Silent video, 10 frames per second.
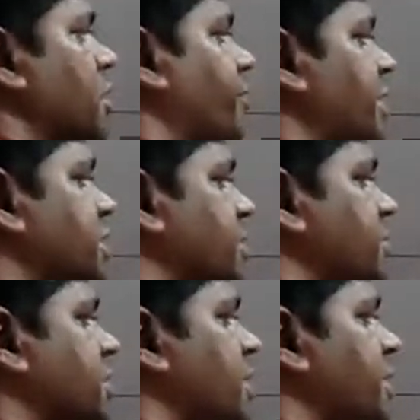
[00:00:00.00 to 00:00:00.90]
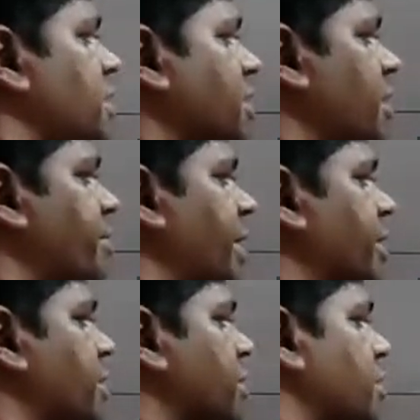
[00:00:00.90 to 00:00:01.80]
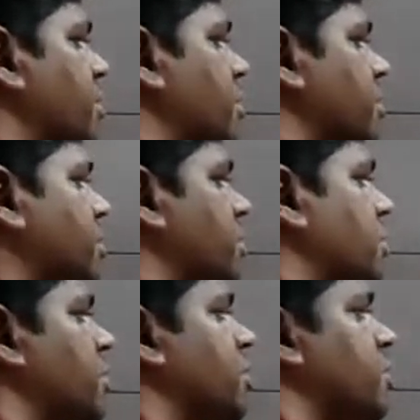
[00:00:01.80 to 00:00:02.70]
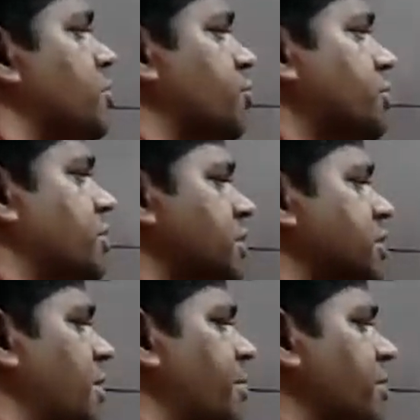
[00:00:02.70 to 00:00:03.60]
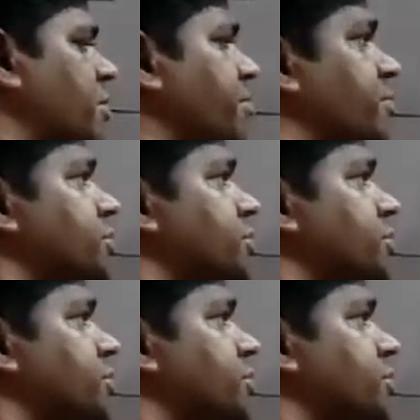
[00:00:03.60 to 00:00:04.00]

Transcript: If I disturb this a little, it will come back. So this is stable equilibrium